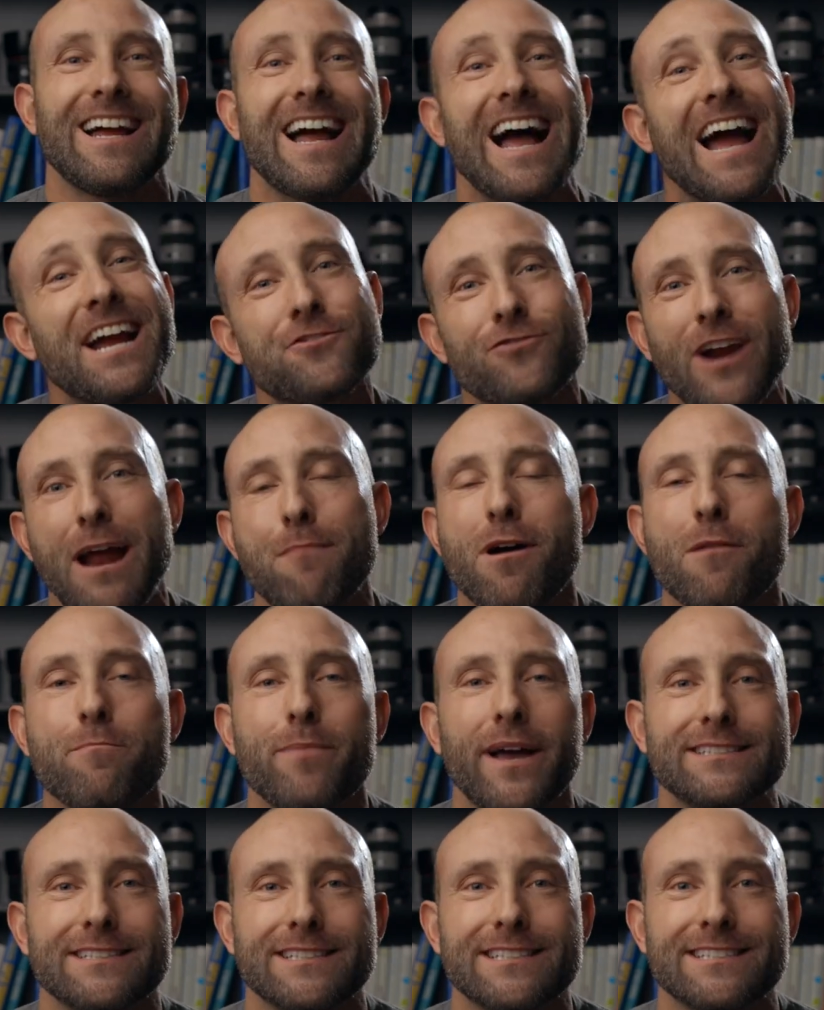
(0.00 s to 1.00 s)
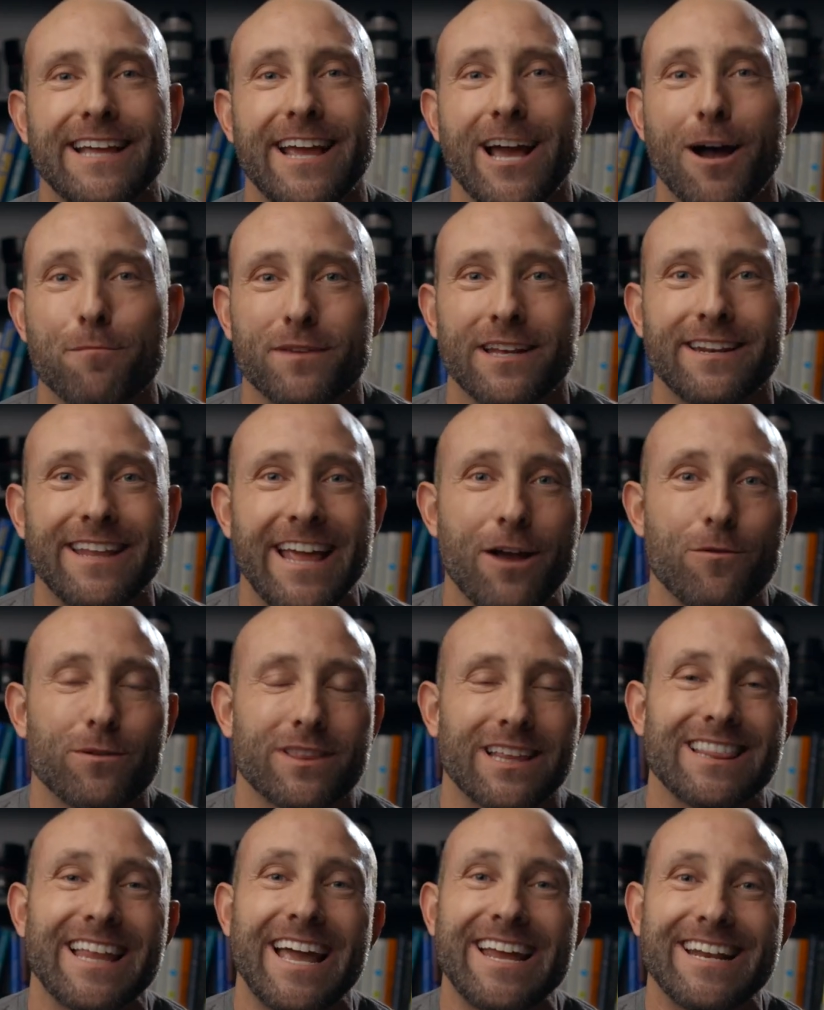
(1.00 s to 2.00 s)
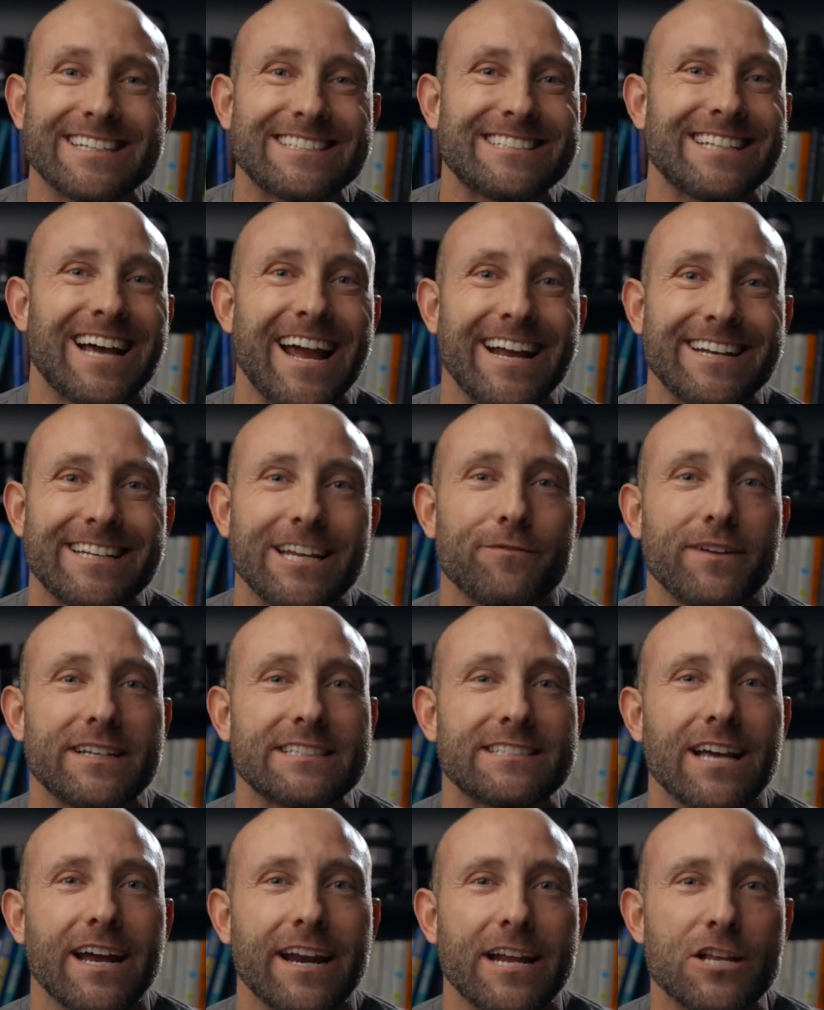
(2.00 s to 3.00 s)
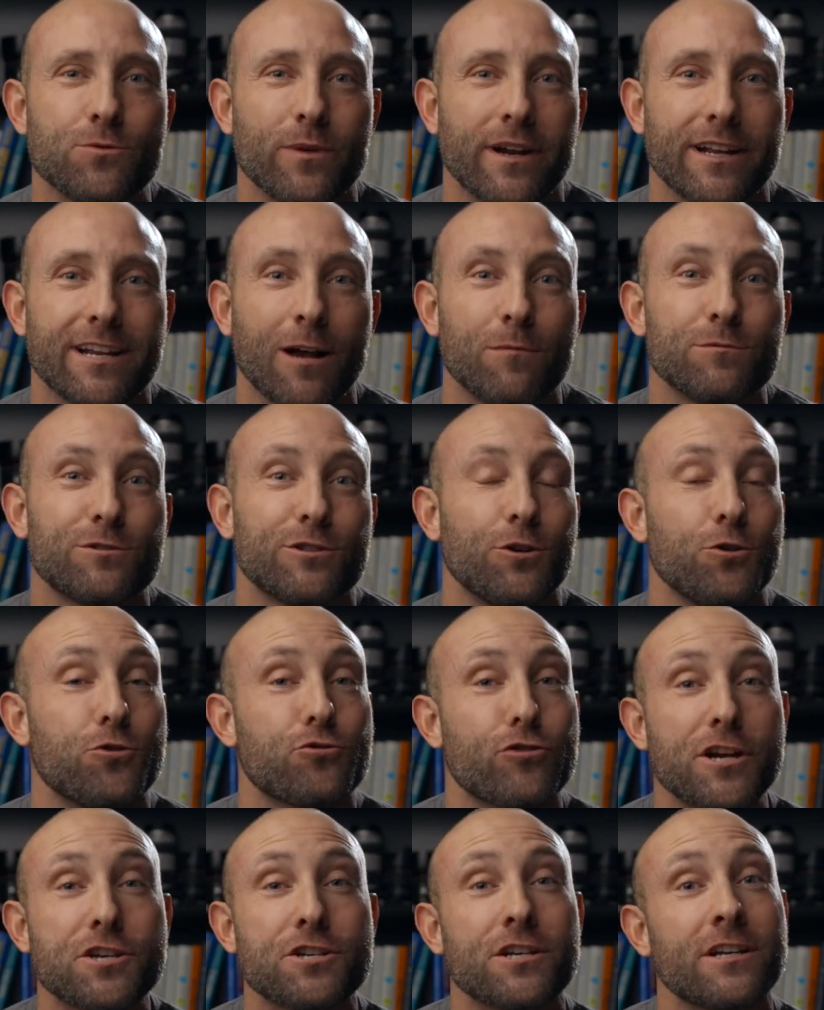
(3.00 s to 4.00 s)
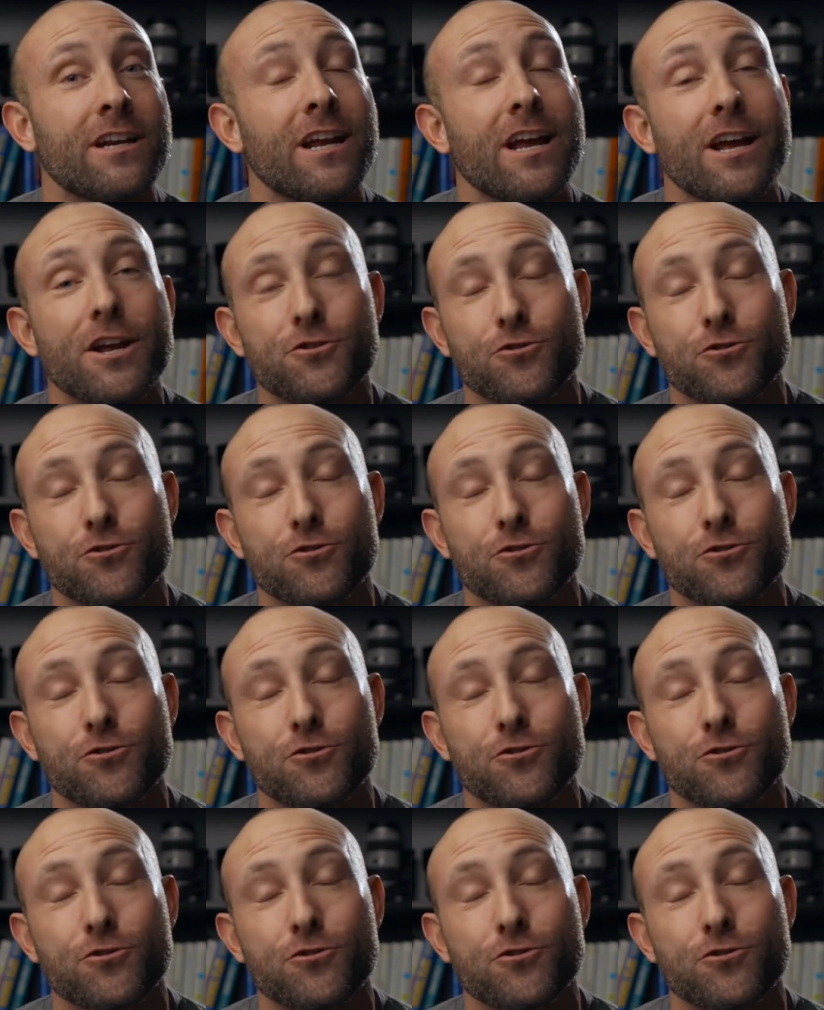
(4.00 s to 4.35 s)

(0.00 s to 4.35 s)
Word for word: I try my best to stay up to date with the latest scientific studies when it comes to nutrition,